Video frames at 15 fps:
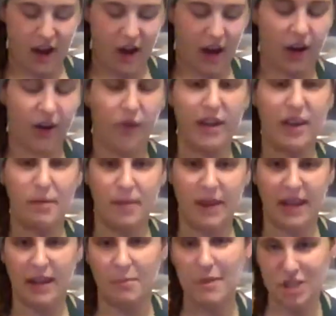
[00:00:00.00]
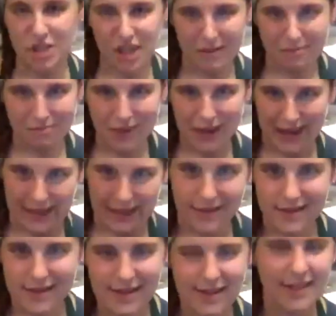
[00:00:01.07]
are going to be Michigan
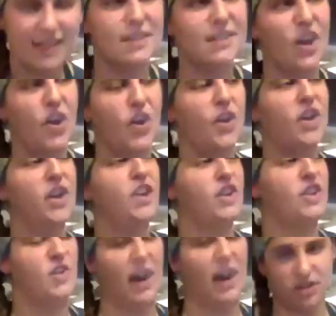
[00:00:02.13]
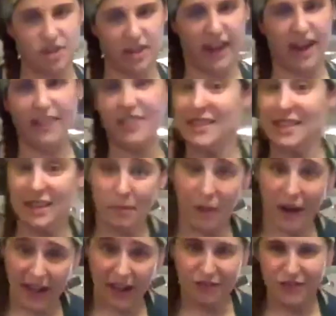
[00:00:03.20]
beans. So I got these at the
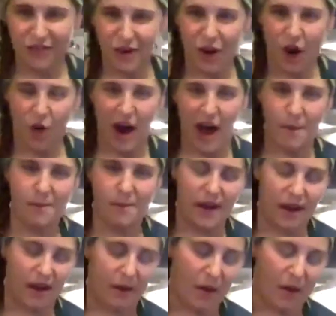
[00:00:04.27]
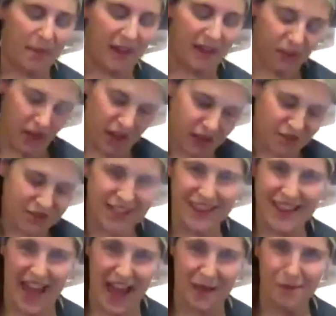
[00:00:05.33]
Marquette Food Co-op. A big thank you to
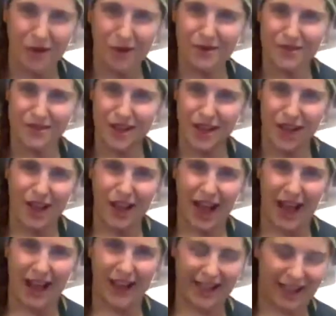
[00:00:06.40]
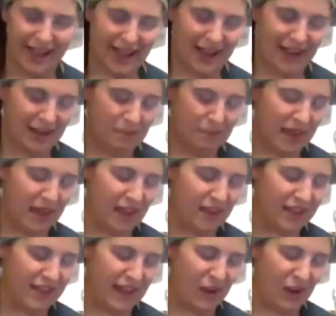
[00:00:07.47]
them who's lending me
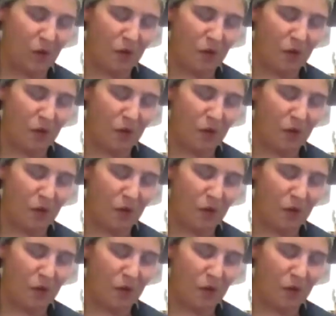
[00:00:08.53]
the